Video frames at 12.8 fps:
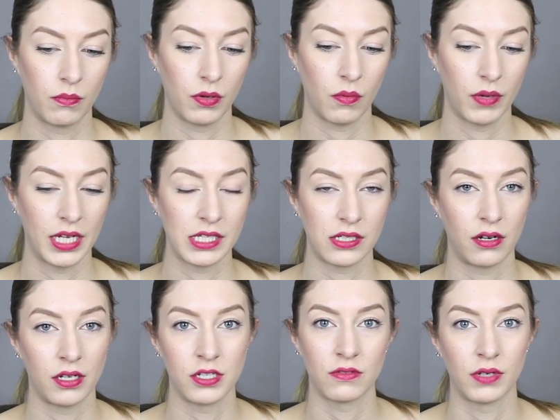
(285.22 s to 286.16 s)
But when I
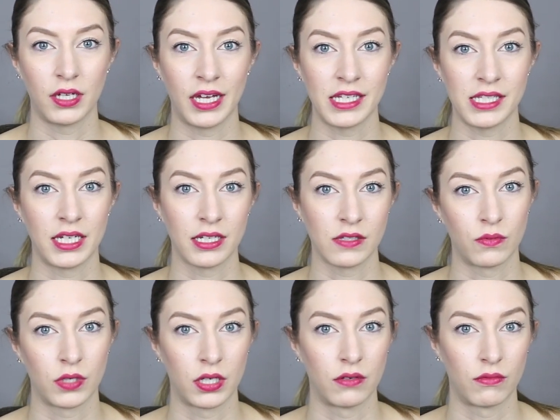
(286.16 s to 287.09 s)
started to realize things
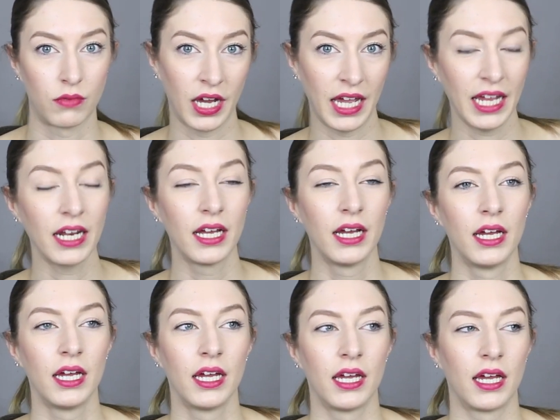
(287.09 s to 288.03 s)
weren't right,
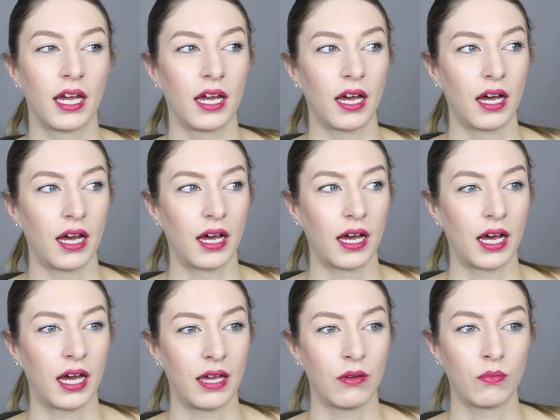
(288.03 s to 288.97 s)

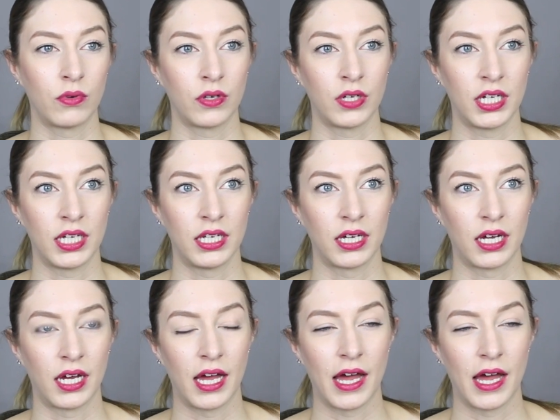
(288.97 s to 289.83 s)
I would,